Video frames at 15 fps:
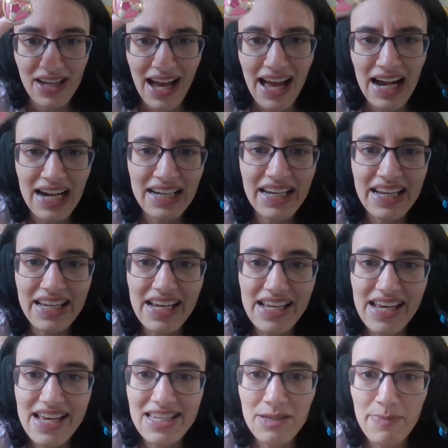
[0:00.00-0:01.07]

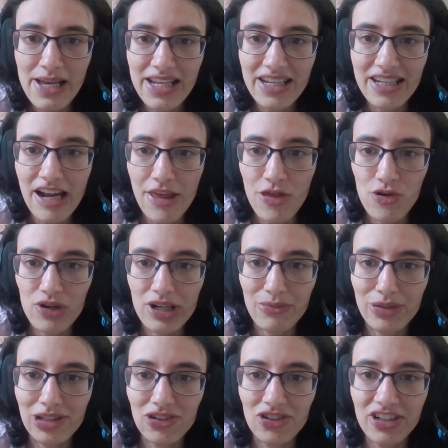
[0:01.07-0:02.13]
it's better than I thought it
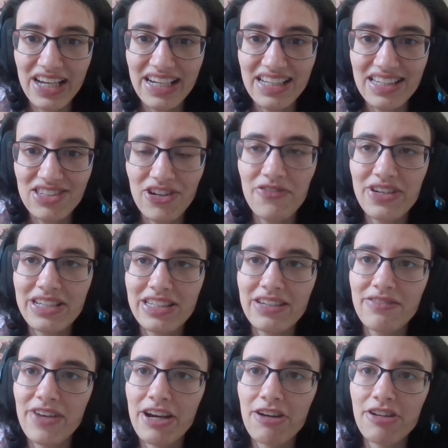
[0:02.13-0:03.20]
would look, and it's obviously
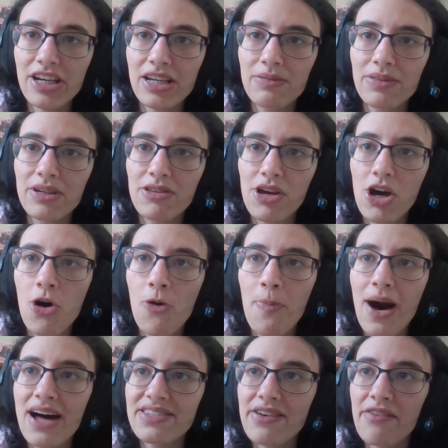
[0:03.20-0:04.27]
very, the gold
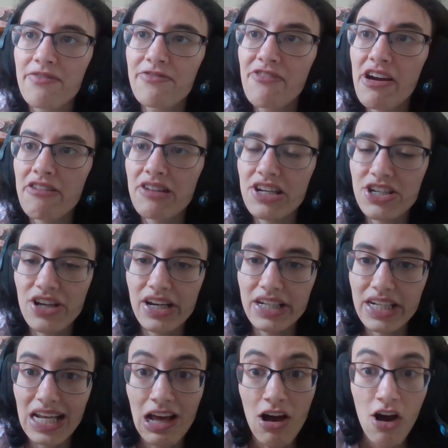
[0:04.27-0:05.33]
parts are very
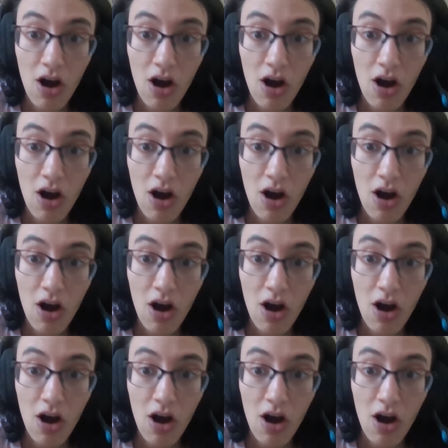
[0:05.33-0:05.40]
shiny.